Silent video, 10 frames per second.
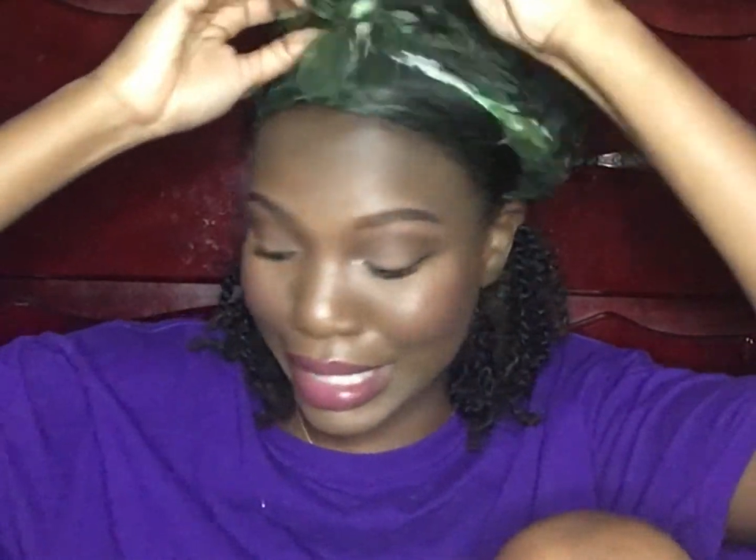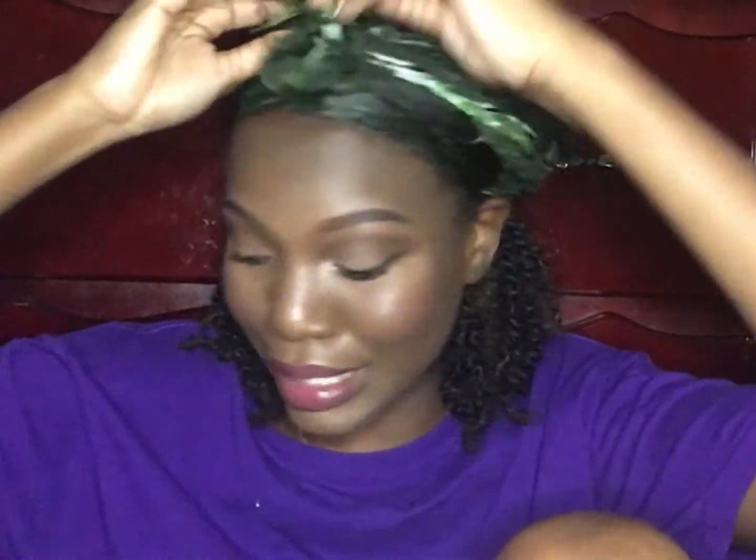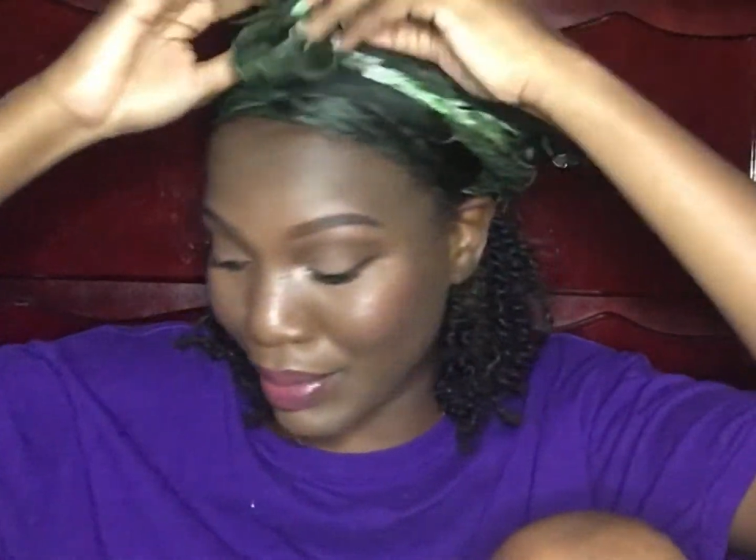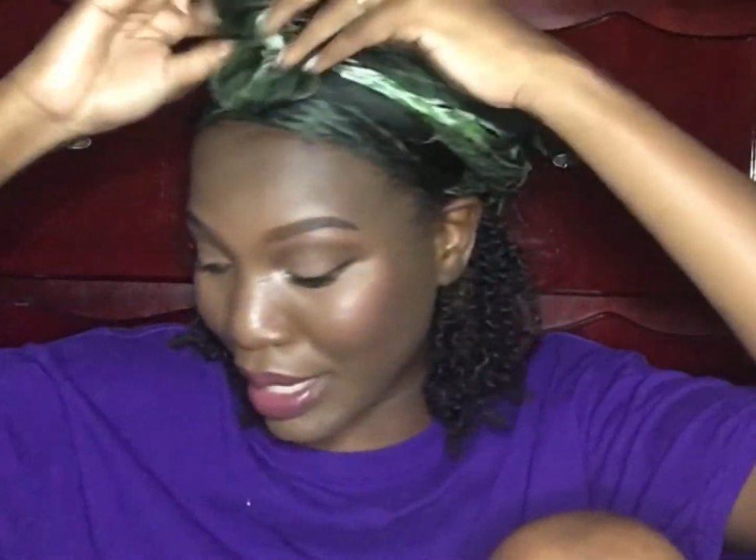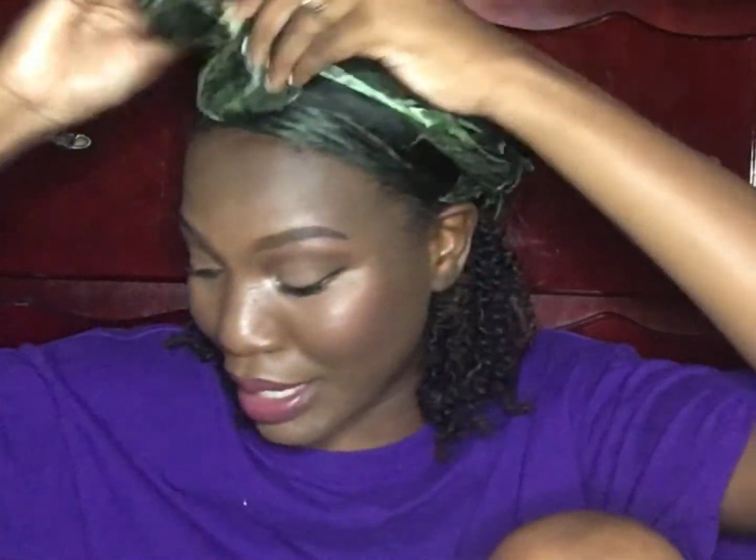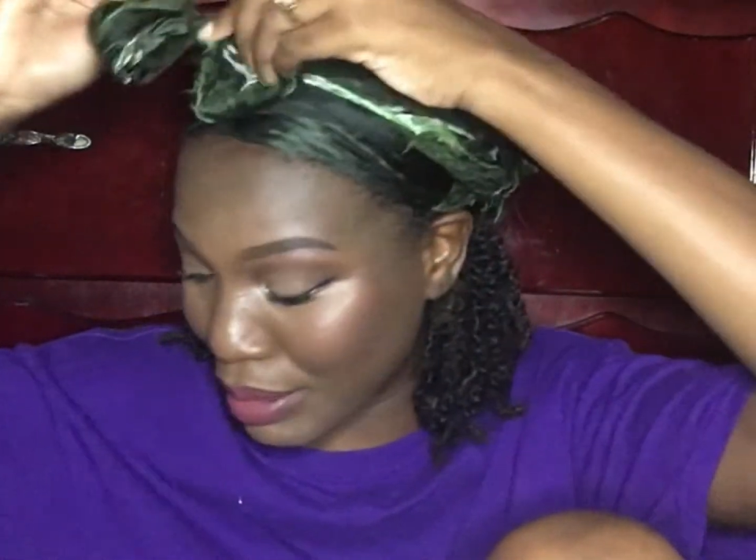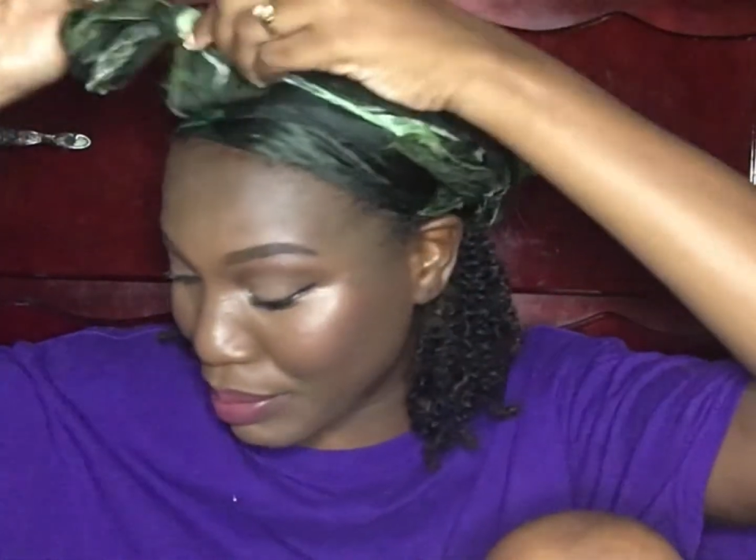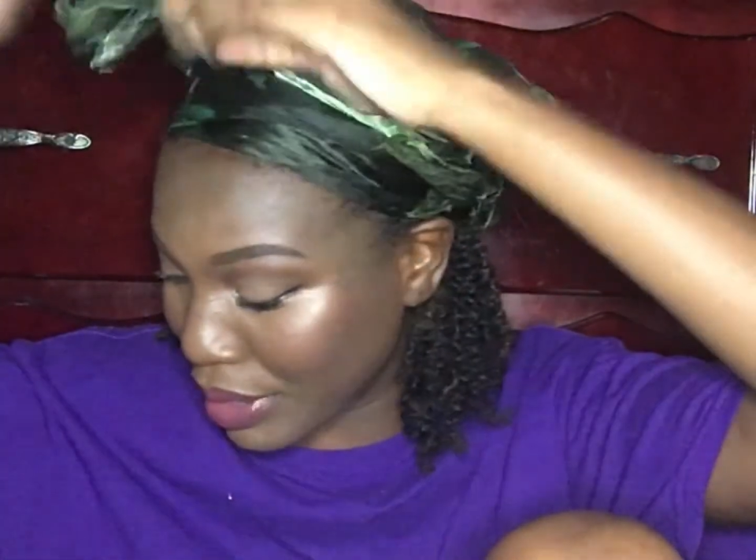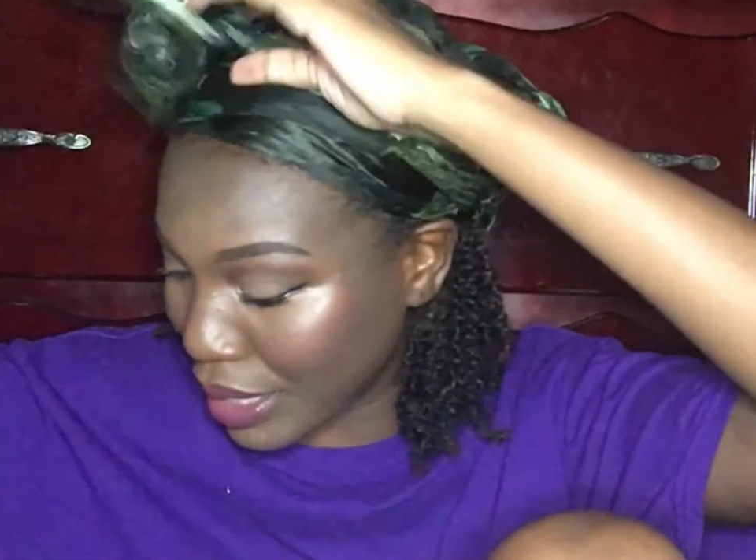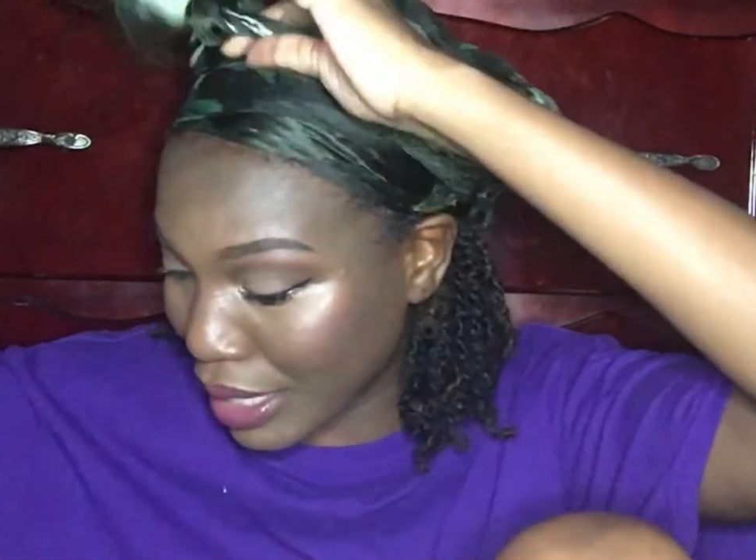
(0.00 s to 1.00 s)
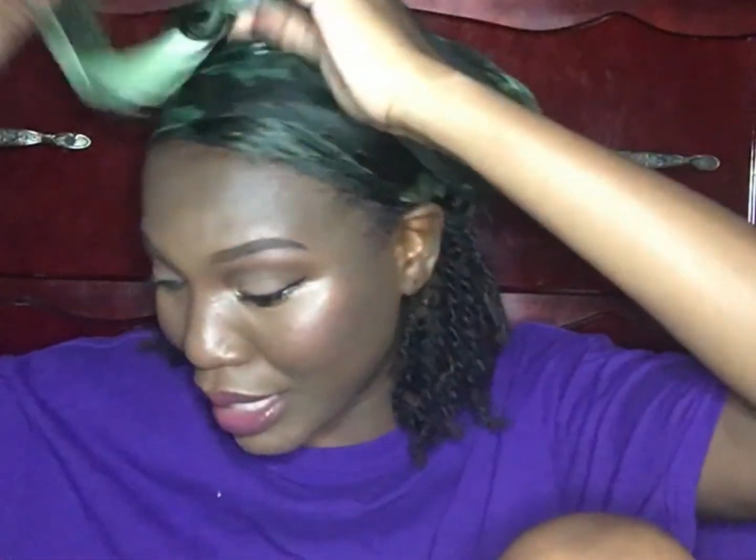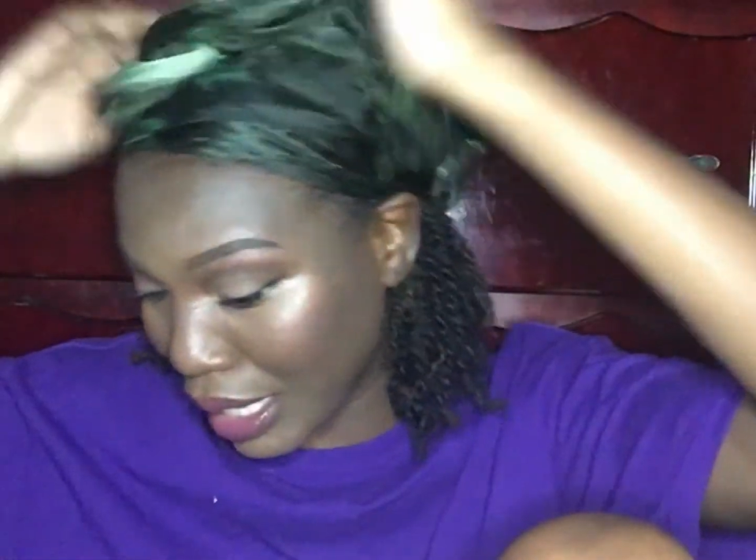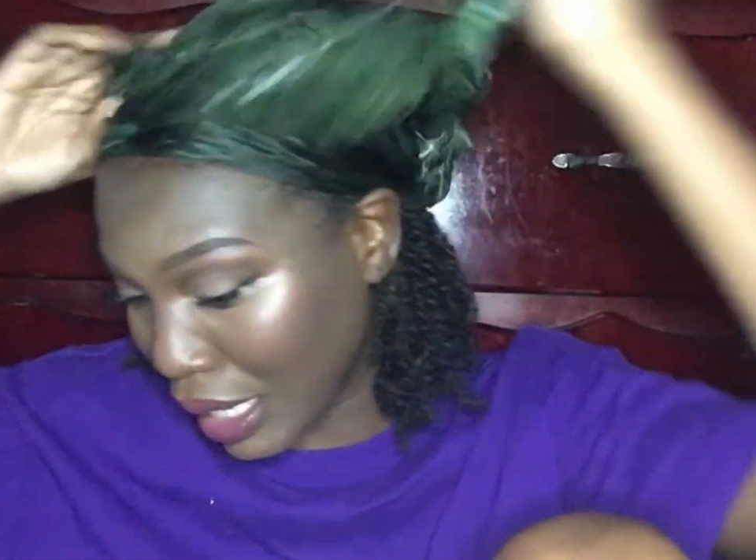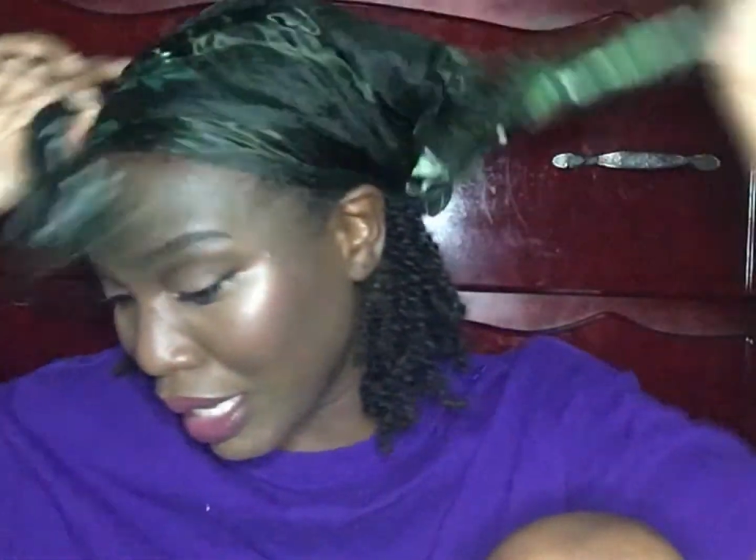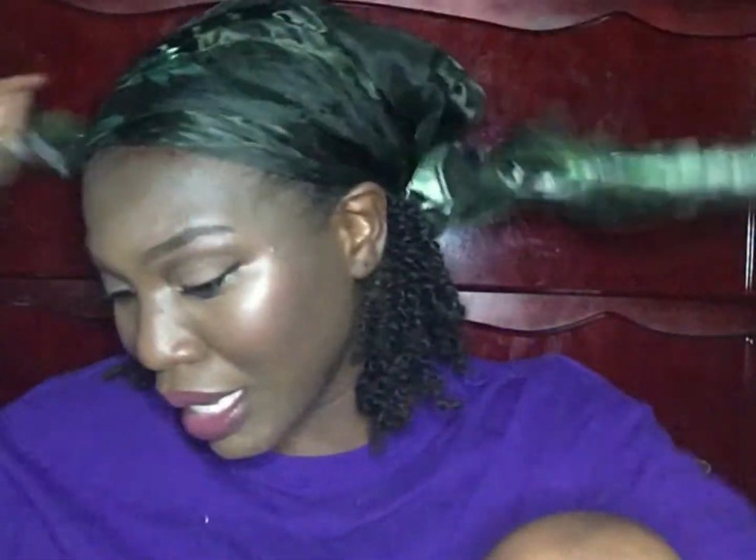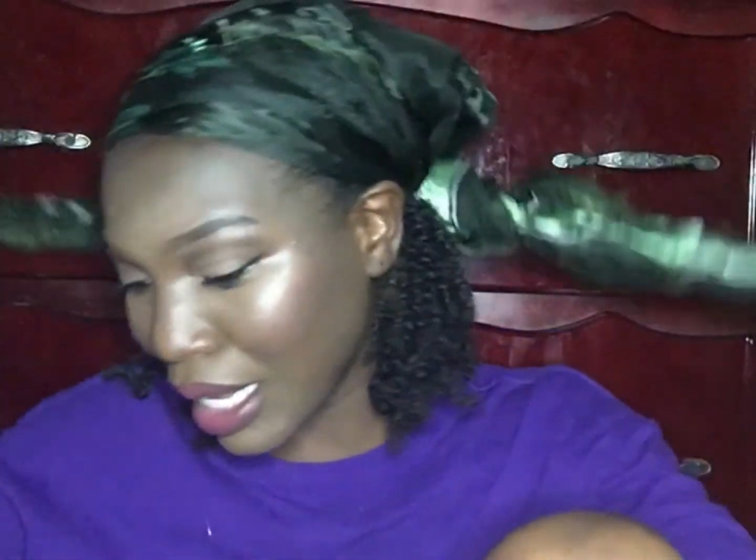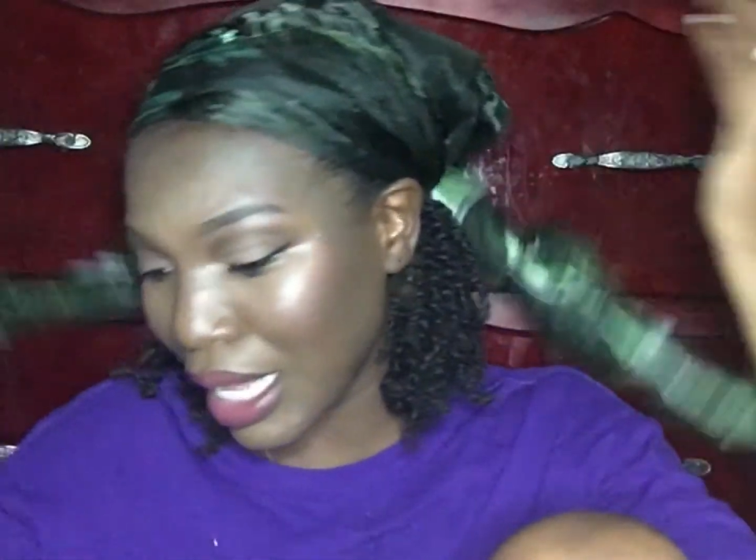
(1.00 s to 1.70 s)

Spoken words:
is my completed look.